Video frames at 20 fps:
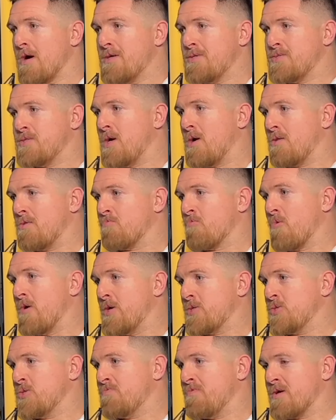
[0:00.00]
I felt
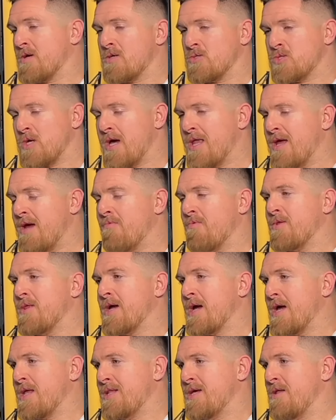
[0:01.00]
rich because I had
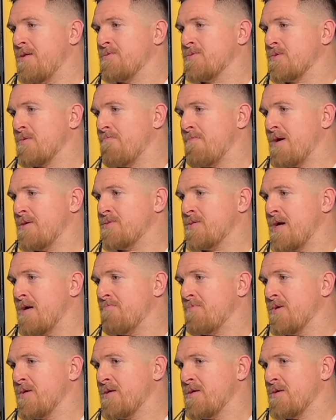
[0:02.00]
everything I needed from my
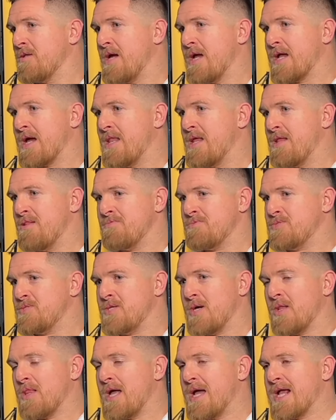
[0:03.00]
family. Like, I didn't
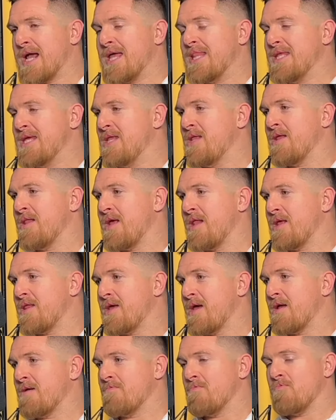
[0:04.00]
feel like I needed
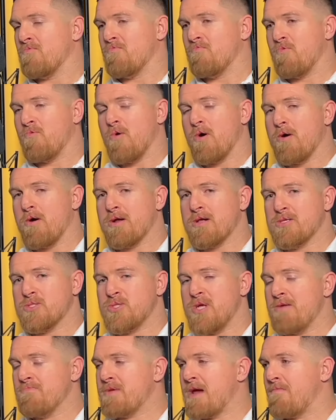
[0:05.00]
anything. Where at the
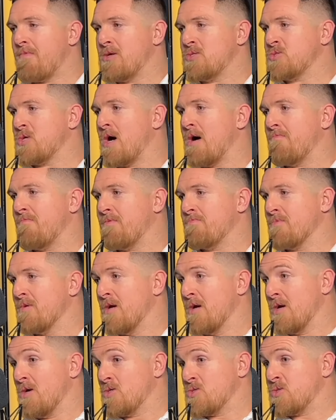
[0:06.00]
same time, I saw
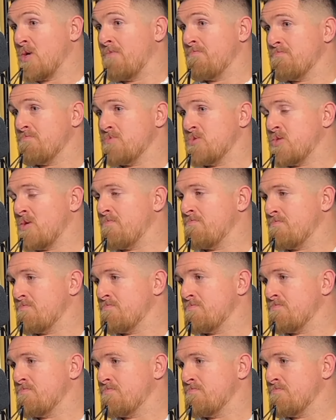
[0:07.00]
some
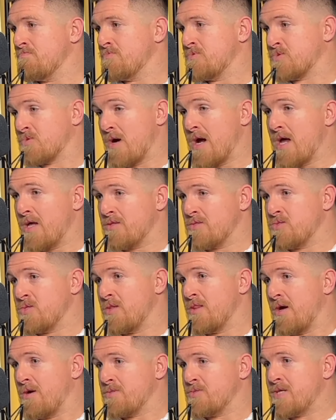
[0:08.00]
friends
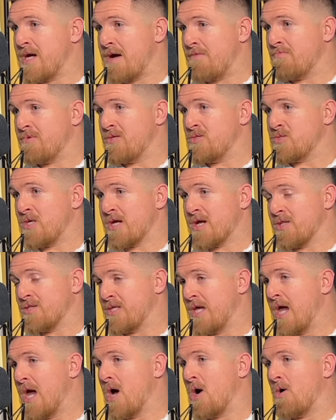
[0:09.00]
and their families, I could
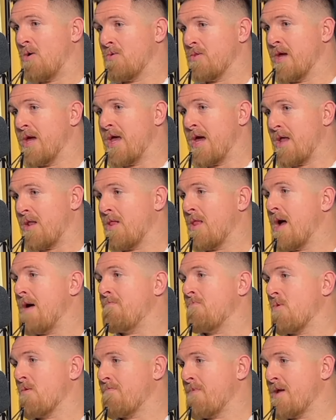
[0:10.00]
tell they had a lot
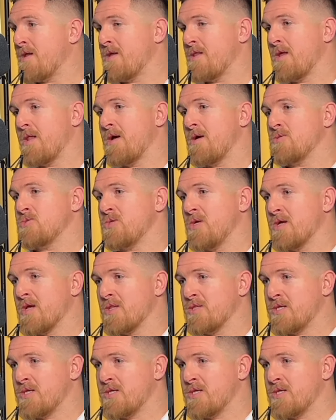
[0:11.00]
more money than us. I could